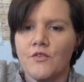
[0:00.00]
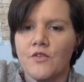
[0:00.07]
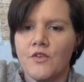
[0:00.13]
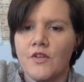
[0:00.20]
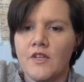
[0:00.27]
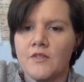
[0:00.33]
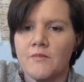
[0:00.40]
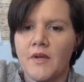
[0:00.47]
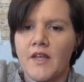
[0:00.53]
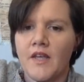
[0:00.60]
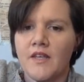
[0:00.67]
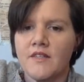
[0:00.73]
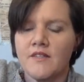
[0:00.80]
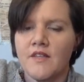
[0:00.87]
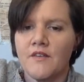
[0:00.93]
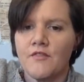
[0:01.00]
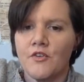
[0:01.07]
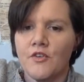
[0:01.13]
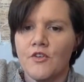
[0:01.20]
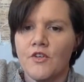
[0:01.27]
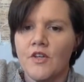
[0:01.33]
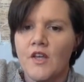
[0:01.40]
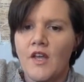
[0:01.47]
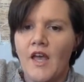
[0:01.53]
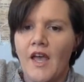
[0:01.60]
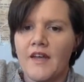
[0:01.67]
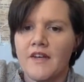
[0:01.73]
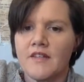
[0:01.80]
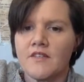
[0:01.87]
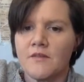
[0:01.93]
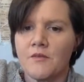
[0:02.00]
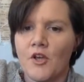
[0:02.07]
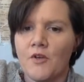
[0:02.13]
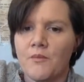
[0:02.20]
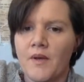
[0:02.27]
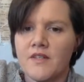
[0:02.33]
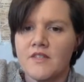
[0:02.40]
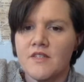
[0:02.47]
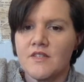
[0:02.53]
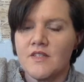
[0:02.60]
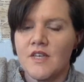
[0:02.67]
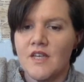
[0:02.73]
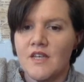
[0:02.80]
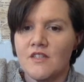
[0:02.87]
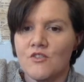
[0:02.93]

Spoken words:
So here's my A7, and as I'm going back to D,